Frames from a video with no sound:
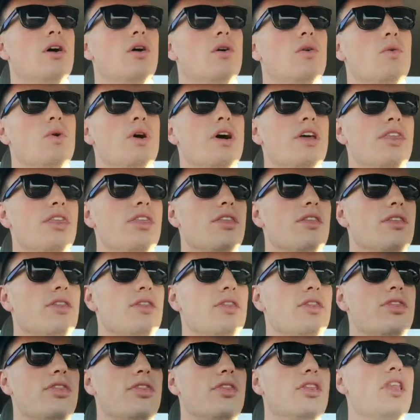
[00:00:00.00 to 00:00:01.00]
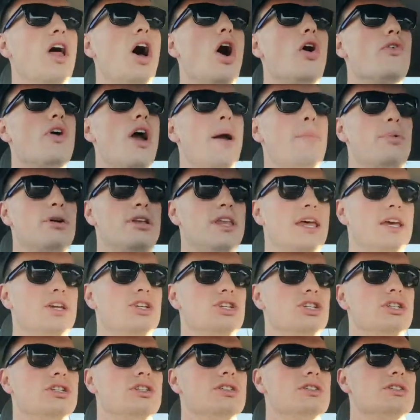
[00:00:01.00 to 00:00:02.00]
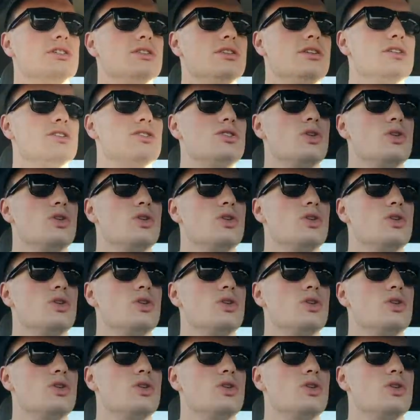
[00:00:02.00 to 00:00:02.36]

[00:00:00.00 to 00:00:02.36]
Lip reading: with low repetitions,